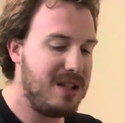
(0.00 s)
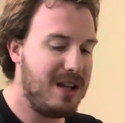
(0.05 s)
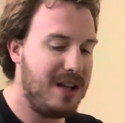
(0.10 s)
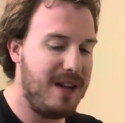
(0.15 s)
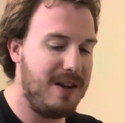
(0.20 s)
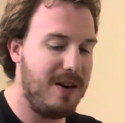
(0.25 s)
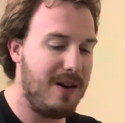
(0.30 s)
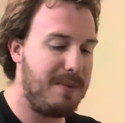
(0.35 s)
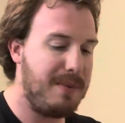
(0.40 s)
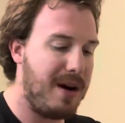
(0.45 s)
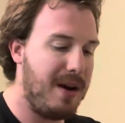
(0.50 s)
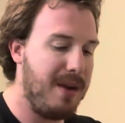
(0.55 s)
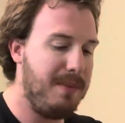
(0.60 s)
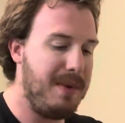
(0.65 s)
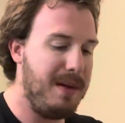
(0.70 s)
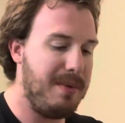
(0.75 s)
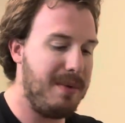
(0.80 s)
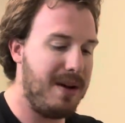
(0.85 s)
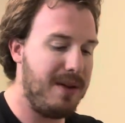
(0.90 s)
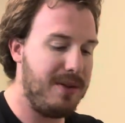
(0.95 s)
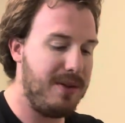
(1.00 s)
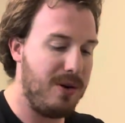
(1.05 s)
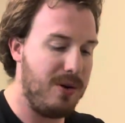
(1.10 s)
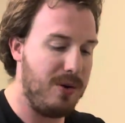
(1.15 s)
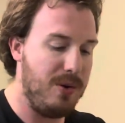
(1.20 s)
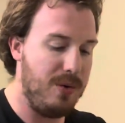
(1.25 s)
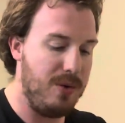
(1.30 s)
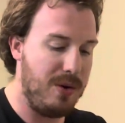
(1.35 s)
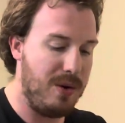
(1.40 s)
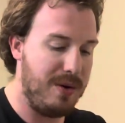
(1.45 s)
I know there are probably people out there
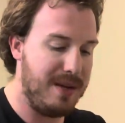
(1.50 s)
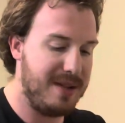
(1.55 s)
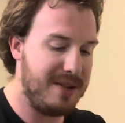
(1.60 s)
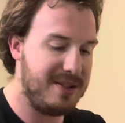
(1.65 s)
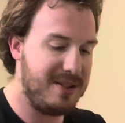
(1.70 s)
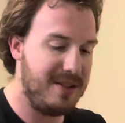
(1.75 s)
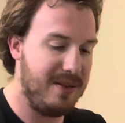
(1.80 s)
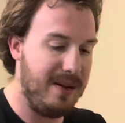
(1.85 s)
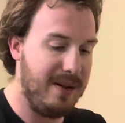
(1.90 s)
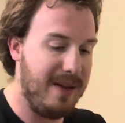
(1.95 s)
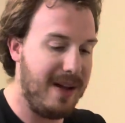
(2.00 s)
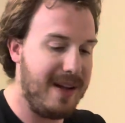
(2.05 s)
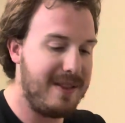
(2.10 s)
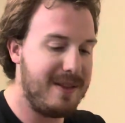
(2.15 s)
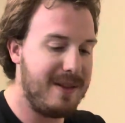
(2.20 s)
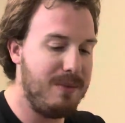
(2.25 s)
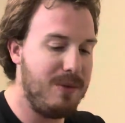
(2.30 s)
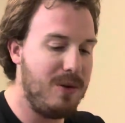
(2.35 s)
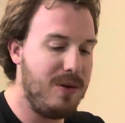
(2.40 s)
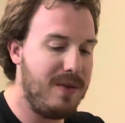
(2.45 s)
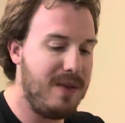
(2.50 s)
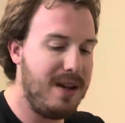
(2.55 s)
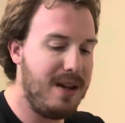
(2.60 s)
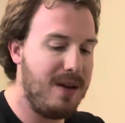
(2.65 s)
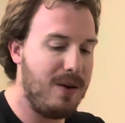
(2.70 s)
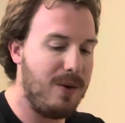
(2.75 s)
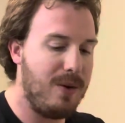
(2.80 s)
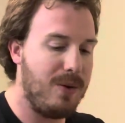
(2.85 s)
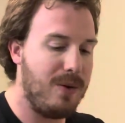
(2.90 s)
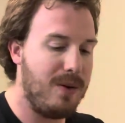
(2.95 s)
who don't necessarily like the
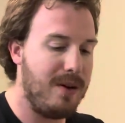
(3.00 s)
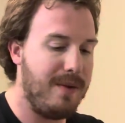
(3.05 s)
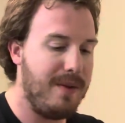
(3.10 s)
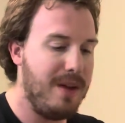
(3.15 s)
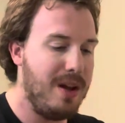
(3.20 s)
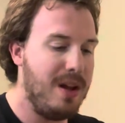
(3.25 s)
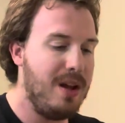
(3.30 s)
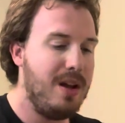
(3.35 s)
movie or